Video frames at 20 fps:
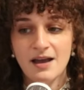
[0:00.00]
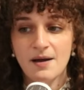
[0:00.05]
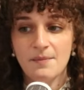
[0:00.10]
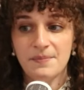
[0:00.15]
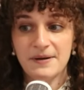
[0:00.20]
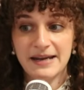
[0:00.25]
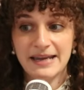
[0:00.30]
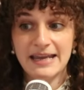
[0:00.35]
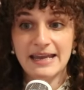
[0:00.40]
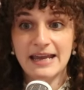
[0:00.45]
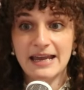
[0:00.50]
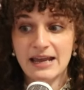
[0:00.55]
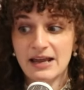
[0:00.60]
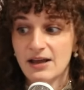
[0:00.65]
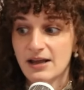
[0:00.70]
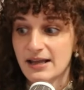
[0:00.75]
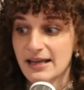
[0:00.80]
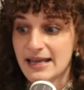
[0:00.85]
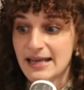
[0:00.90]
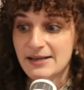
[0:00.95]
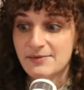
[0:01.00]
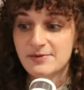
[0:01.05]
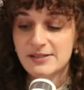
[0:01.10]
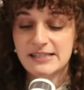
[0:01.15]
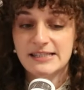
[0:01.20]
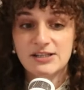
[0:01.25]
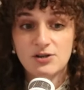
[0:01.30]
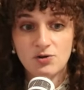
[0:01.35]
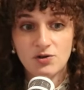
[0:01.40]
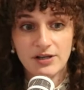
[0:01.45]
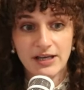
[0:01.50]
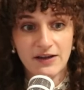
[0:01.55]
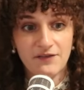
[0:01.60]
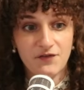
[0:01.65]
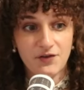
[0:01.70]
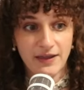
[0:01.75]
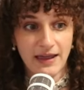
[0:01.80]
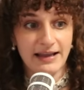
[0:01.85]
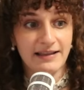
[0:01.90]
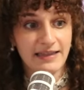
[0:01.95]
But he he was still looking
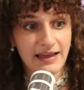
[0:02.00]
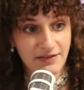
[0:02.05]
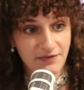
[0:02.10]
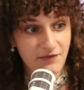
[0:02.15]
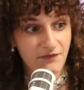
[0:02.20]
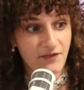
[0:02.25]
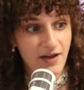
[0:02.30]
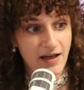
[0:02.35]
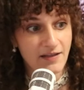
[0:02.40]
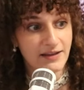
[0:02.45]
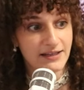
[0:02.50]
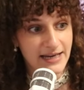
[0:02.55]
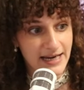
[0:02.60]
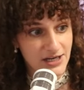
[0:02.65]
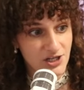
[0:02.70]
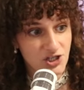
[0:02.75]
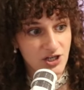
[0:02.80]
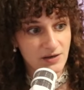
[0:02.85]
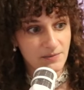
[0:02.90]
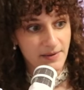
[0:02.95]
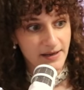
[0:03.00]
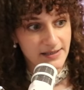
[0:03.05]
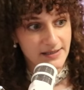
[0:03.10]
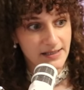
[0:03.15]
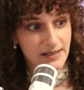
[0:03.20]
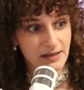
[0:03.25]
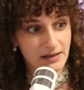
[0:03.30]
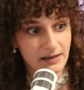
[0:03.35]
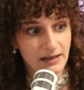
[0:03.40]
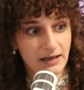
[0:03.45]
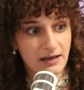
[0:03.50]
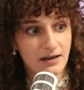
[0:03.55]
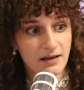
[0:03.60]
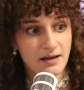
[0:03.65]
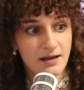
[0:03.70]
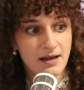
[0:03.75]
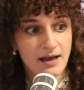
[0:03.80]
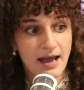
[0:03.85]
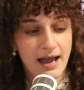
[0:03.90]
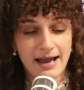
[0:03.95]
for like that validation basically,
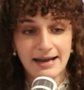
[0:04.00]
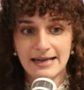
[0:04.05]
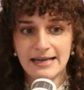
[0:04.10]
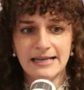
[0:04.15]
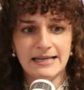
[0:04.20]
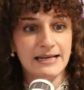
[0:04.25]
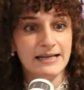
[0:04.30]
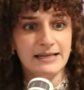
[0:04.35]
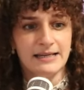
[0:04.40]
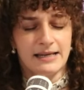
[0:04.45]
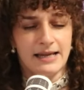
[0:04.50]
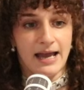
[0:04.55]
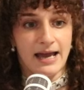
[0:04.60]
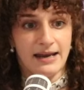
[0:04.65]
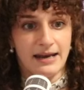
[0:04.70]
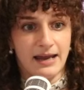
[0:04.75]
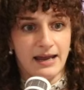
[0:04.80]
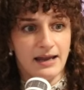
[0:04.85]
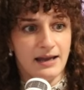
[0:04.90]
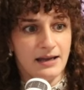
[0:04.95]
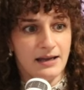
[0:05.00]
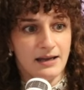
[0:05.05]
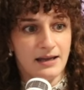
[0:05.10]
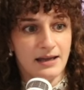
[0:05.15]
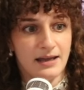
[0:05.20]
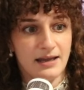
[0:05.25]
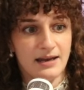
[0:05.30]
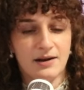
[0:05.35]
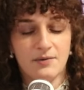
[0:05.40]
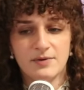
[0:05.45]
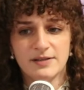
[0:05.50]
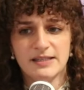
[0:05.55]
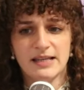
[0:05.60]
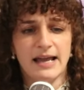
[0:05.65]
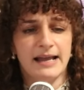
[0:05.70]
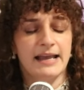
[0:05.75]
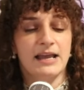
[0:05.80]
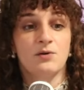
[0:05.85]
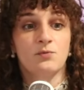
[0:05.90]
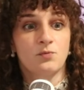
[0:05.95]
and he didn't get it and it was
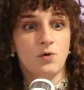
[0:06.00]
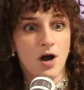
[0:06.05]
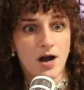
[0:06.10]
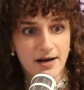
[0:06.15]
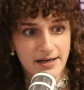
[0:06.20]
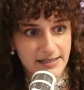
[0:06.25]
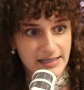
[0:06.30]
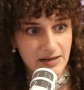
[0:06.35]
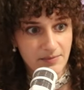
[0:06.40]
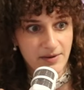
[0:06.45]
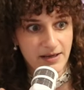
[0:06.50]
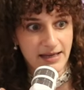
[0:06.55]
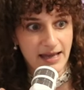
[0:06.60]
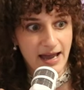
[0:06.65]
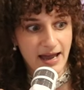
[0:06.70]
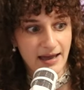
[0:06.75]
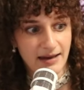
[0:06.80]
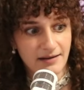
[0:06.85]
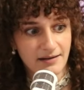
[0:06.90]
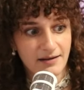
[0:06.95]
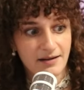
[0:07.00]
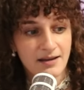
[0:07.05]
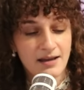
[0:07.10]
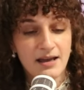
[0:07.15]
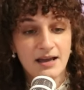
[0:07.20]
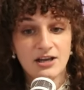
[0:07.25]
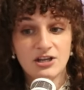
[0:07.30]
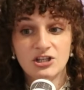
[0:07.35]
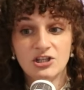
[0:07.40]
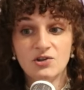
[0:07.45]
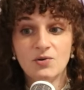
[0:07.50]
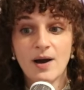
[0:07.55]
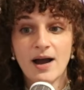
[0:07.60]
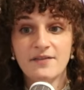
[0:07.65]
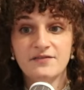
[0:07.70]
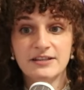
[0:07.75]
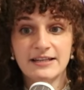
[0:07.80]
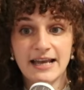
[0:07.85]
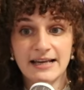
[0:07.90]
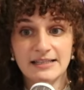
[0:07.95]
like it rocked him again. You
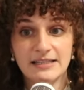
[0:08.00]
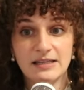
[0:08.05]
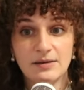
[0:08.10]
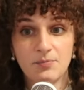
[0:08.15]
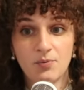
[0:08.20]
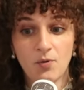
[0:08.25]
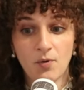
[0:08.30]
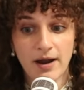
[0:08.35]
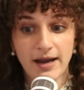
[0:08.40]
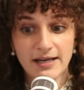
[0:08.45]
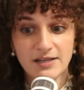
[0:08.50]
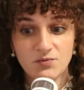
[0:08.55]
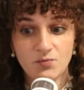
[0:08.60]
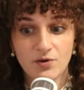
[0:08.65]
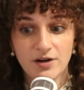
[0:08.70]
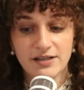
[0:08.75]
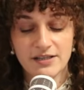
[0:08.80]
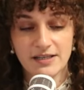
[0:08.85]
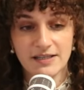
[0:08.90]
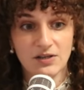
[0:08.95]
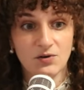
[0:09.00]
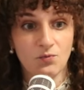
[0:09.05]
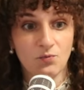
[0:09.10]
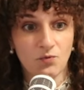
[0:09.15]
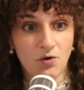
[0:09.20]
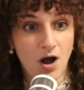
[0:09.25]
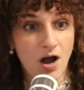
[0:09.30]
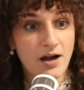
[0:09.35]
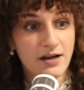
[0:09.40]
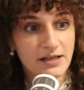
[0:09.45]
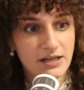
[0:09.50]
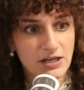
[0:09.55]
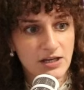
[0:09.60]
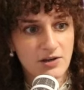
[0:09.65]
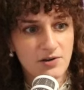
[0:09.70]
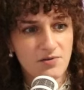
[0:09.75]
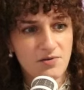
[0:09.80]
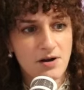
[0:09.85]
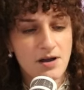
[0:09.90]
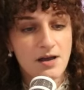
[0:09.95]
have to get to the point where it doesn't rock
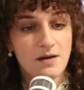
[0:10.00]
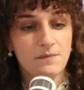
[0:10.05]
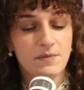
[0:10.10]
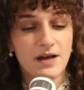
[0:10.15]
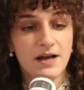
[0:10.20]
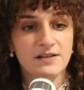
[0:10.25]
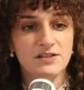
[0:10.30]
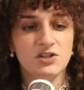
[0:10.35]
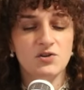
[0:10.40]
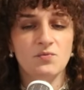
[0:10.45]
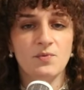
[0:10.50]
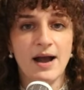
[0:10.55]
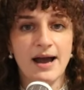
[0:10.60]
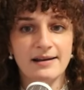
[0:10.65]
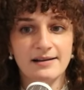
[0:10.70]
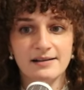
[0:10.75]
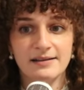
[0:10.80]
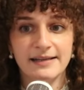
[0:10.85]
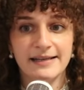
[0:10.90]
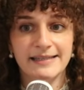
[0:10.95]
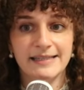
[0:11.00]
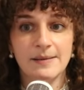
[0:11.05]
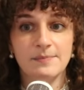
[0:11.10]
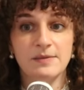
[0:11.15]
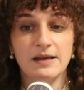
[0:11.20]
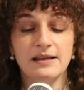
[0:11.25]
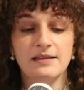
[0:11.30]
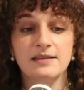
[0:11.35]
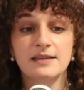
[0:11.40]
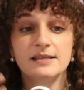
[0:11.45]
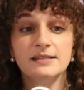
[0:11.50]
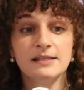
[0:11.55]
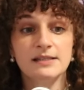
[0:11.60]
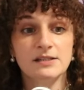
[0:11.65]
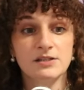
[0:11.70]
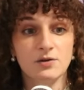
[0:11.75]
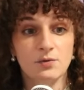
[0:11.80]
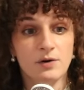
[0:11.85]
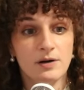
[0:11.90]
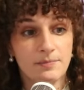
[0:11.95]
you because you radically accept like this
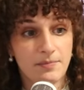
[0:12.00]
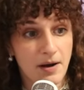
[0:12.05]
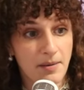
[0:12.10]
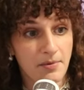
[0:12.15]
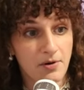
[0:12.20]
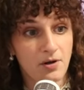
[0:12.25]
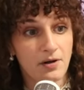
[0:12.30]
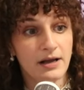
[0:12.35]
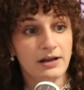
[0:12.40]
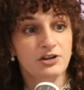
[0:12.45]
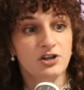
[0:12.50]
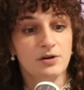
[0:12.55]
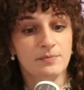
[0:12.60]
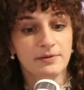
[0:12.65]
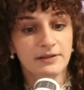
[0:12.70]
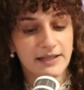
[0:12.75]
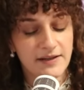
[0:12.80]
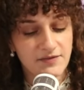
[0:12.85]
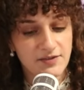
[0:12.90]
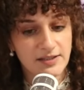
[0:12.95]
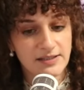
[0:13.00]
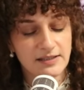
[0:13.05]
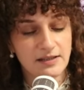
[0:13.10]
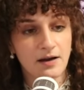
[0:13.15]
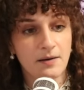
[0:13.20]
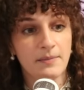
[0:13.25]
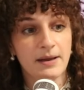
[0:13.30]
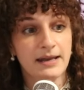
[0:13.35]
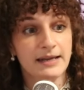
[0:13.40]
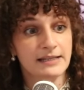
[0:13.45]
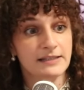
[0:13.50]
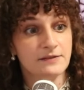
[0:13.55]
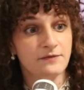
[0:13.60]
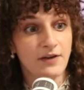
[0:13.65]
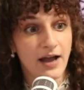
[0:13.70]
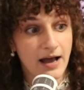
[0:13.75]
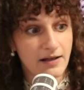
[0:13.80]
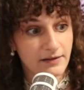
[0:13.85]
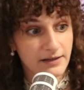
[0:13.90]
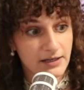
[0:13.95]
is your bubble and your belief system and it's
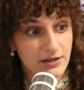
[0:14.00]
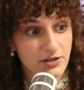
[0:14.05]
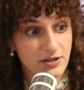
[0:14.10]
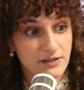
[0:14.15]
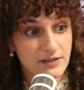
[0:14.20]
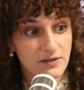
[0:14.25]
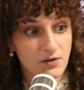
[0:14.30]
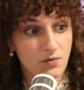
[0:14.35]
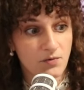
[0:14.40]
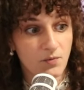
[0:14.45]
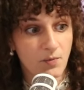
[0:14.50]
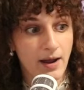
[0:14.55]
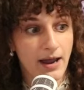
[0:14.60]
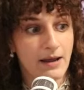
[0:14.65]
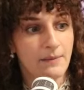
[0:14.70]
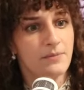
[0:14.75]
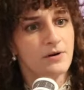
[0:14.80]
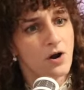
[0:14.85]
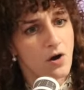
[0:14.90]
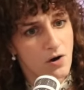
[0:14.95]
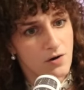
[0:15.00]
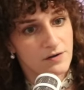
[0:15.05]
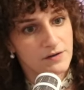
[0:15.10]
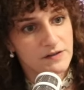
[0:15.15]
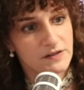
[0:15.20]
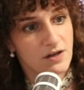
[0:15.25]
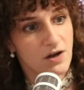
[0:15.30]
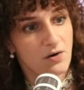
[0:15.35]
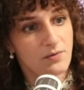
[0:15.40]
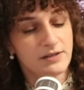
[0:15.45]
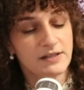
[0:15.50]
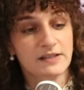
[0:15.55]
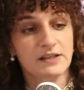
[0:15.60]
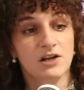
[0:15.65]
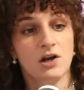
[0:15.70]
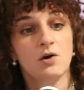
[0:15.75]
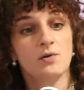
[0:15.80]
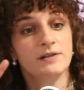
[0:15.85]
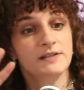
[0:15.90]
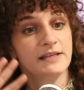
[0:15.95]
valid in its own way, but also it doesn't
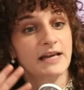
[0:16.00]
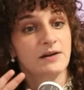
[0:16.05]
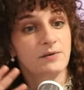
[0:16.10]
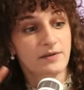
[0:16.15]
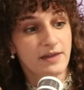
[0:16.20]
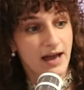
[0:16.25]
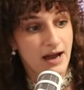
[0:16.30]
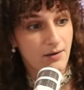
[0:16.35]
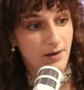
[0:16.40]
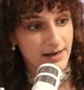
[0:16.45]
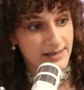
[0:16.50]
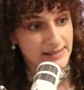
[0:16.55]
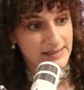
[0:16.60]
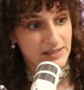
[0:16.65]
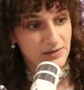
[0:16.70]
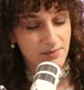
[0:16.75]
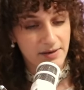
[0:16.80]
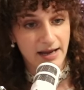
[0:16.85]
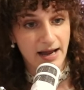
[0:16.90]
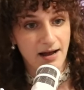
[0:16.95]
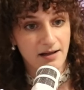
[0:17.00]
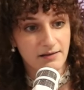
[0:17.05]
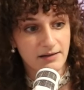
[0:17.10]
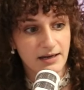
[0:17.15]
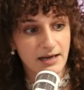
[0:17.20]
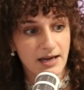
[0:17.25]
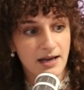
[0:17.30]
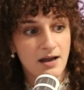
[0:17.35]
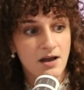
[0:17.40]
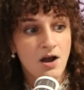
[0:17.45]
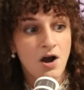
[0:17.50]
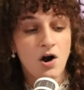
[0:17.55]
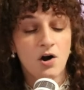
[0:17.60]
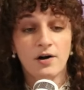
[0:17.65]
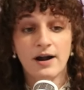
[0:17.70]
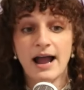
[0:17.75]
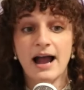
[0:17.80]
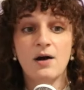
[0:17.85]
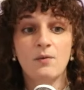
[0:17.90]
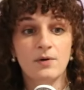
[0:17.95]
coincide with how I see reality
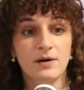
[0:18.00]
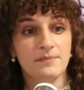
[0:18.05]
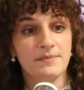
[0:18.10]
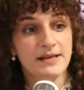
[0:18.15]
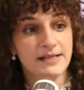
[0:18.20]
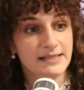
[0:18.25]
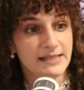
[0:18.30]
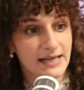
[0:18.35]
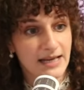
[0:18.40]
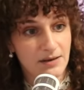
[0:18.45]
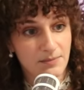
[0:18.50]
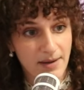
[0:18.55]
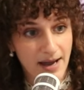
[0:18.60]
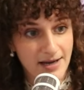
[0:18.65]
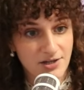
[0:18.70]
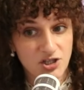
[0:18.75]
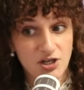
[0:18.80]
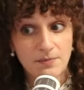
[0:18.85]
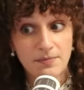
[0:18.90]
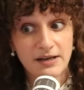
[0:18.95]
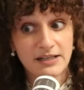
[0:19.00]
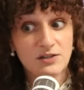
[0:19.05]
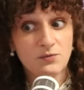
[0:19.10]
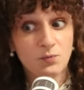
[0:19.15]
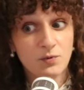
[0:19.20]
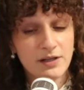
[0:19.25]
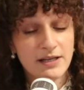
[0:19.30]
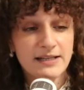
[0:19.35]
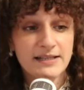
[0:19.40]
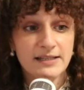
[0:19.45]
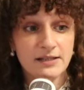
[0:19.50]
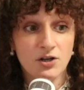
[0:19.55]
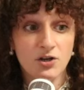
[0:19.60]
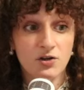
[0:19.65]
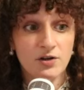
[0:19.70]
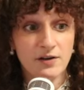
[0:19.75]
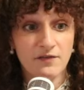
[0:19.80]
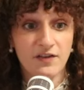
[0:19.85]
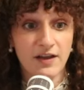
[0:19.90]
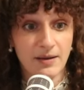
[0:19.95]
or how we're mixing and matching. But it's really
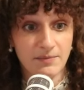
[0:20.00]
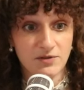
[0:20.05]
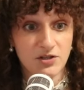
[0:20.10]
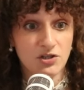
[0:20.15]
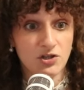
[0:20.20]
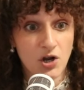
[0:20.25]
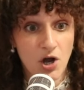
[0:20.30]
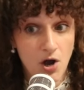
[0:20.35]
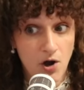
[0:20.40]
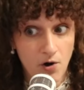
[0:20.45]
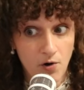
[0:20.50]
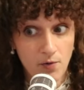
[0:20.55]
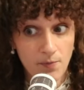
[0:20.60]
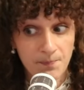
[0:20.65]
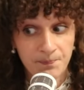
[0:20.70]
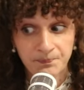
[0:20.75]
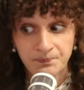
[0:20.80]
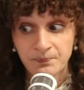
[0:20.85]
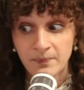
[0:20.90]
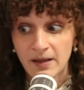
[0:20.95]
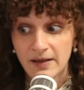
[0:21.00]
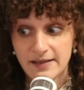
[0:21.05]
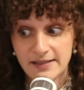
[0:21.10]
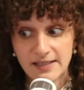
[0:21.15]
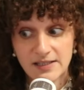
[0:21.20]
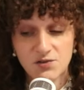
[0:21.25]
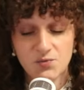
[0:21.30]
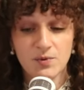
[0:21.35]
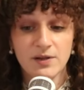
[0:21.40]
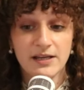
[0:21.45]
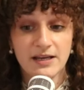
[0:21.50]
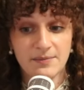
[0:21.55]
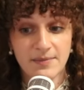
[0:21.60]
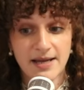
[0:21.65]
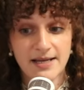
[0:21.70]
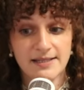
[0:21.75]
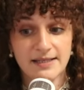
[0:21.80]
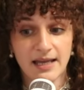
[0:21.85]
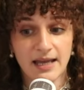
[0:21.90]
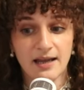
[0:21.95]
good of him to know this is really
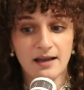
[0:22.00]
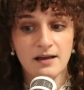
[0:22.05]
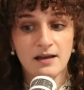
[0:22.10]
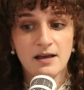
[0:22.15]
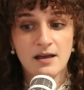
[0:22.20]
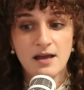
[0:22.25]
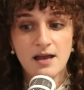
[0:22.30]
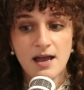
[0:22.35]
amazing.